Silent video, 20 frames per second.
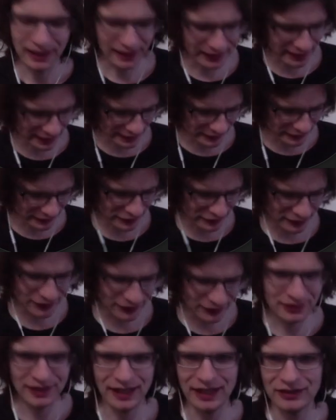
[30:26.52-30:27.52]
So
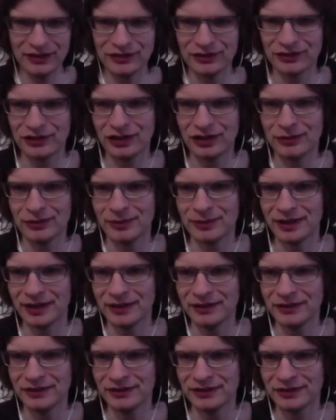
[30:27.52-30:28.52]
you can just copy
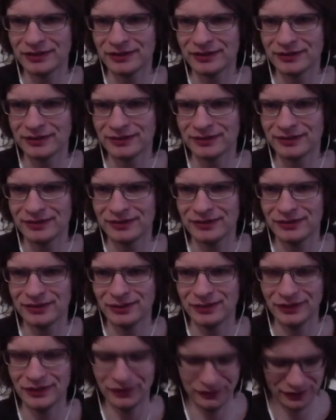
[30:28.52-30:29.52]
paste if
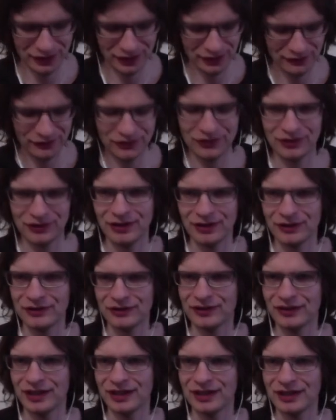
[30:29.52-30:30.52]
you want the thieves to go,
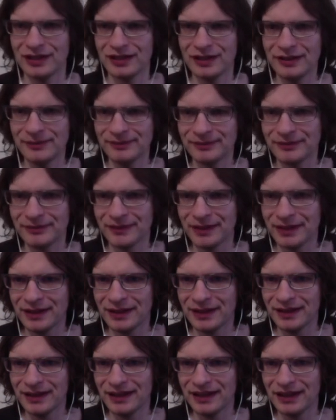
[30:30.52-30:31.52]
say, here,
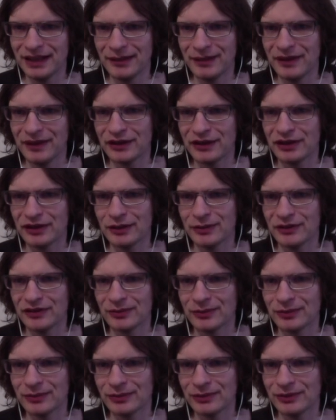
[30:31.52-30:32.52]
and that
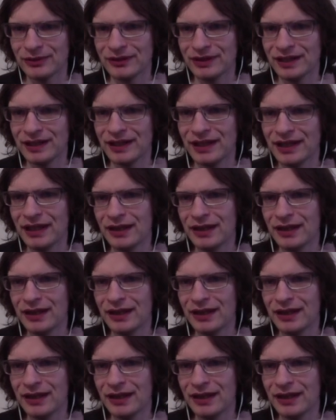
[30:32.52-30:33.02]
copies them through.